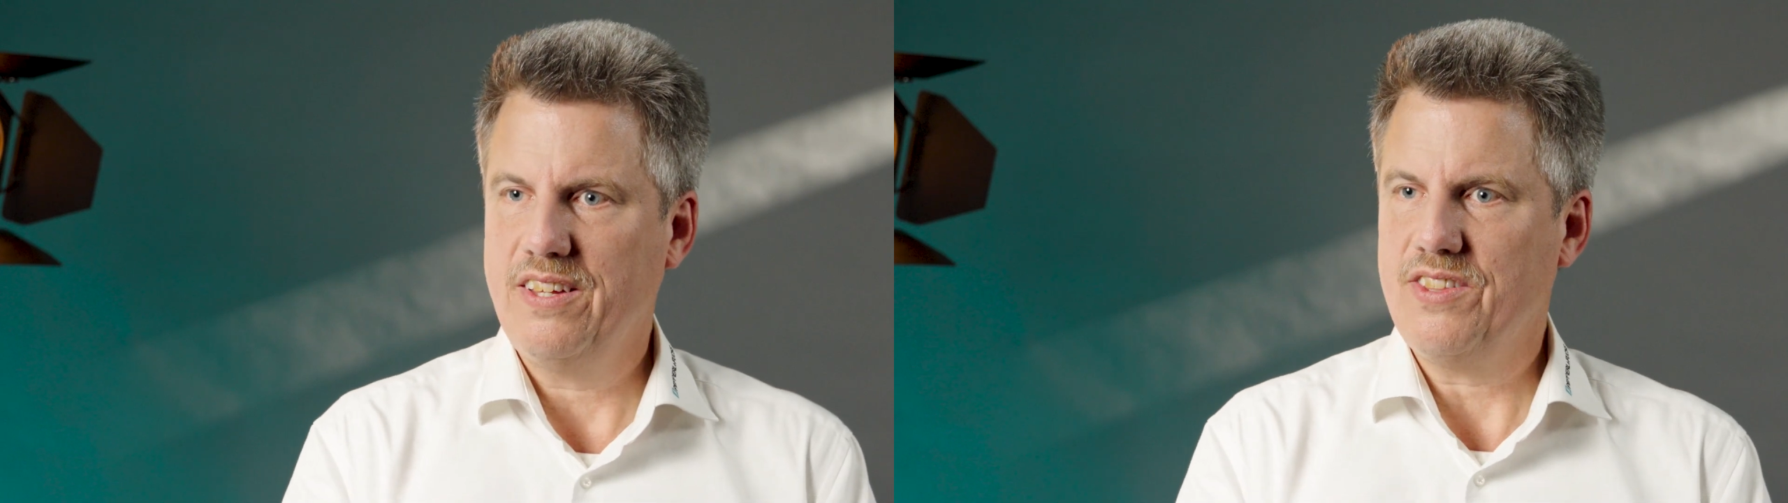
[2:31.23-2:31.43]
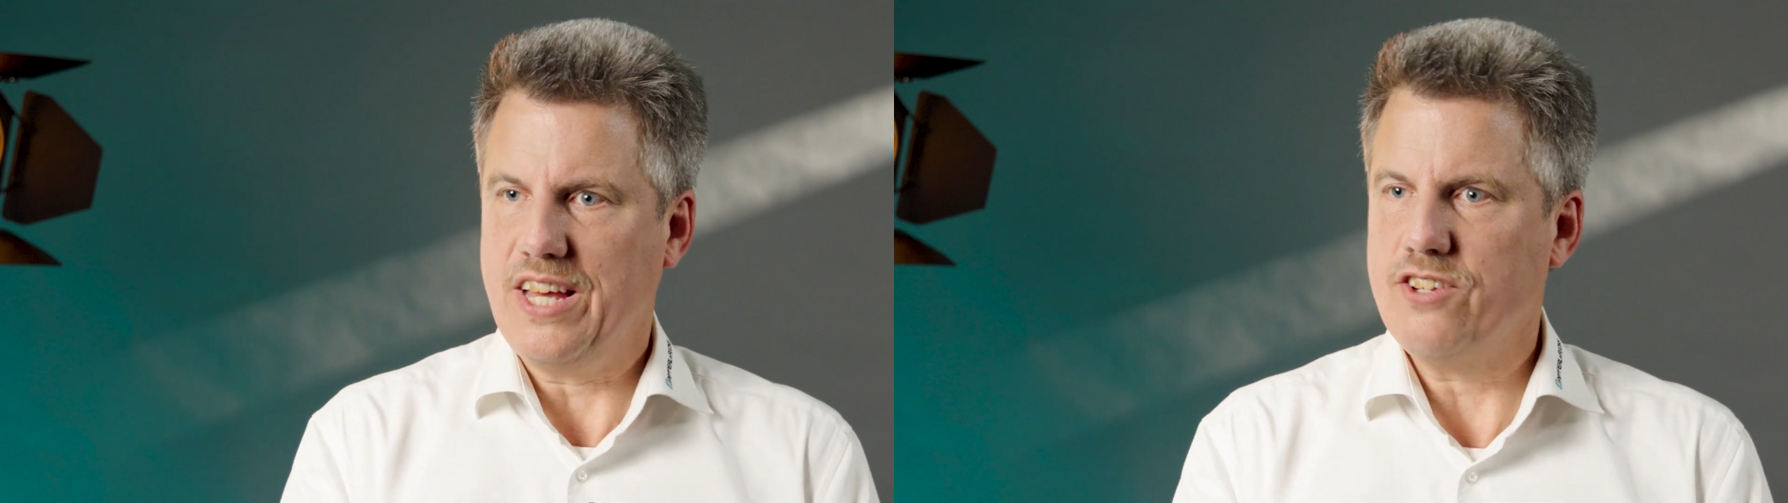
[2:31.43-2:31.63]

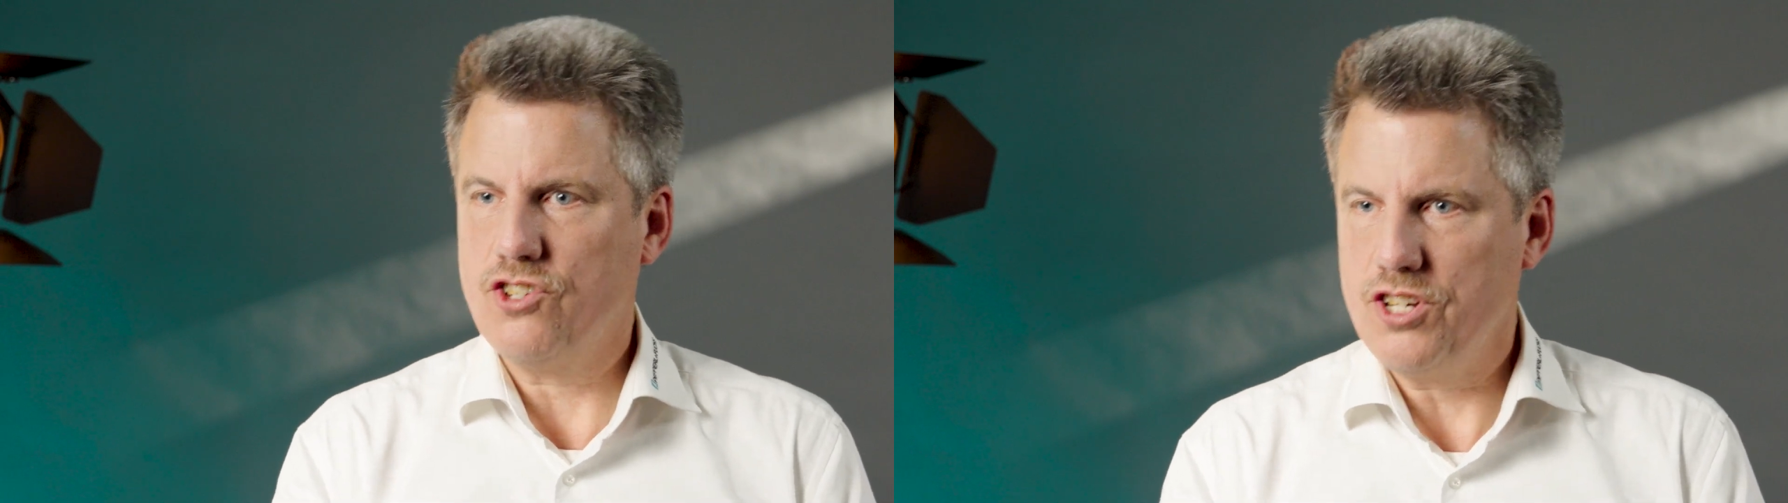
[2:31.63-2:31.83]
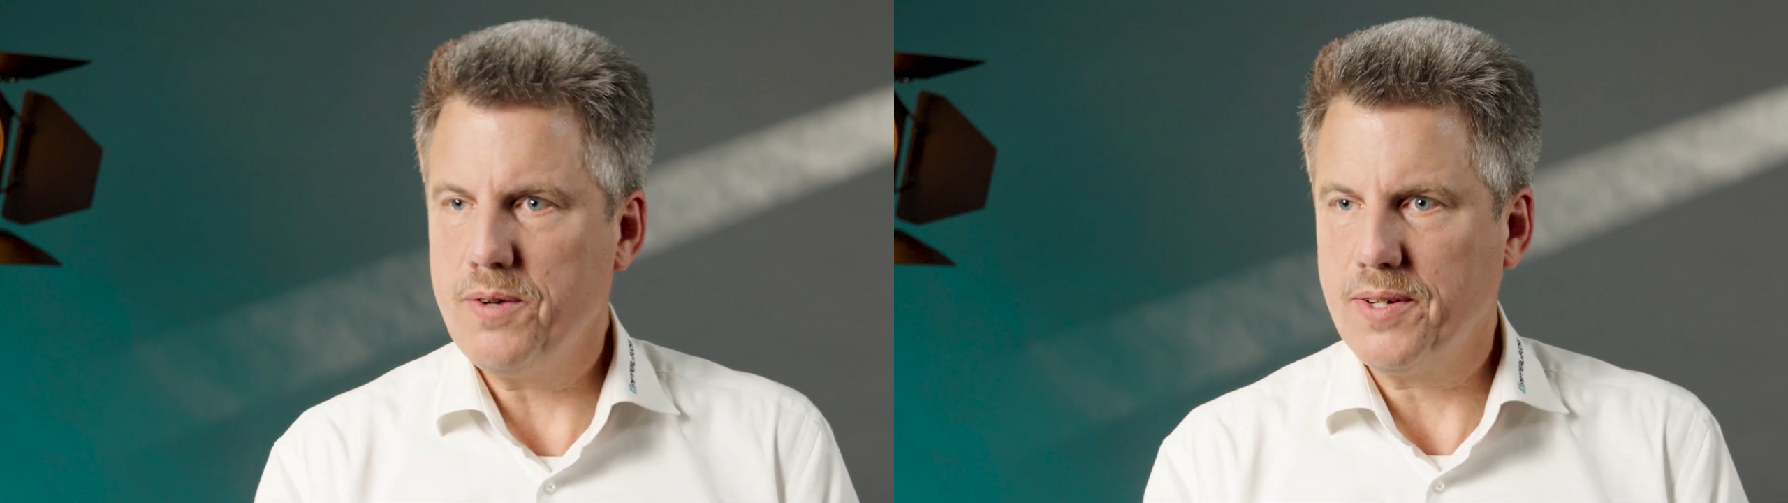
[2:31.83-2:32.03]
The
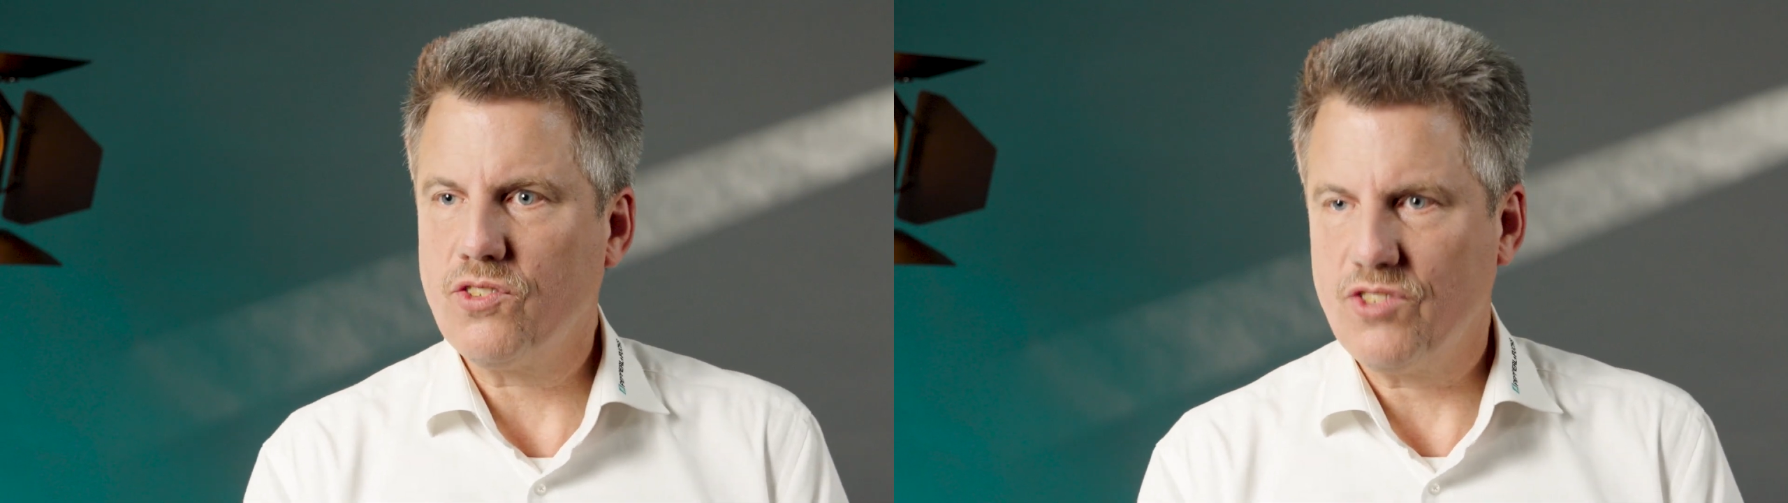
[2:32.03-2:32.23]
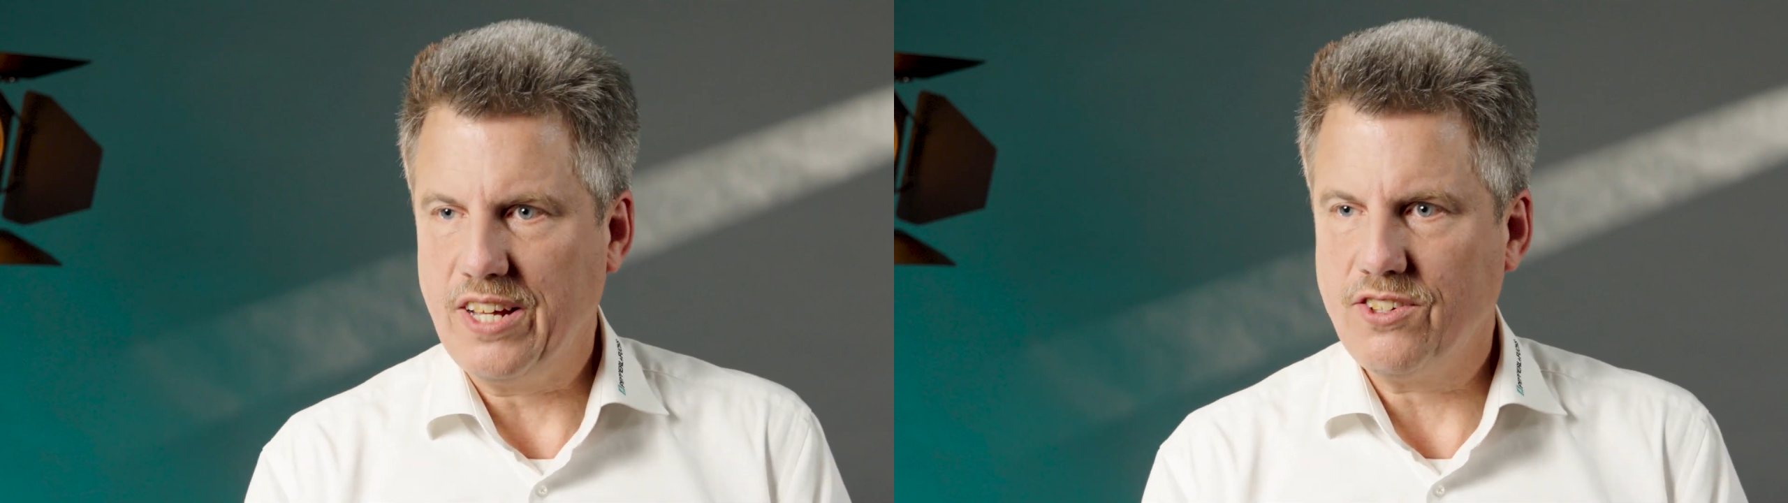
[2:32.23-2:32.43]
engineering
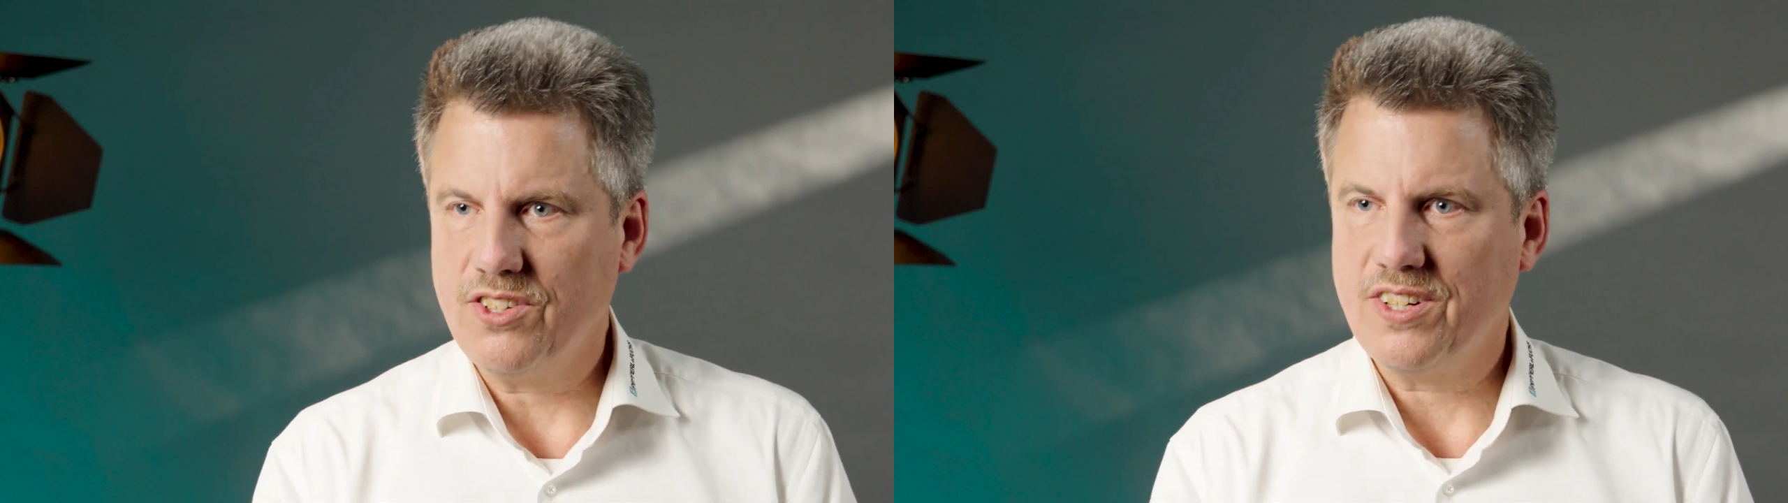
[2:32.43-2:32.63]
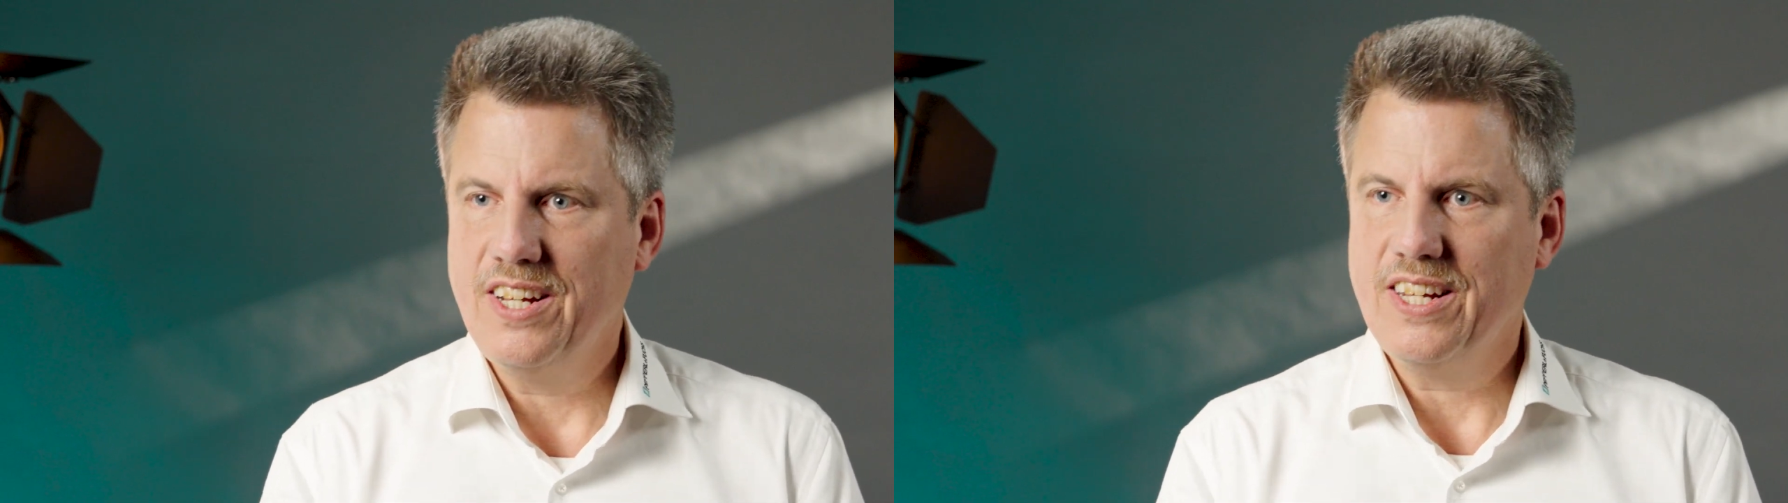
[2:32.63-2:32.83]
station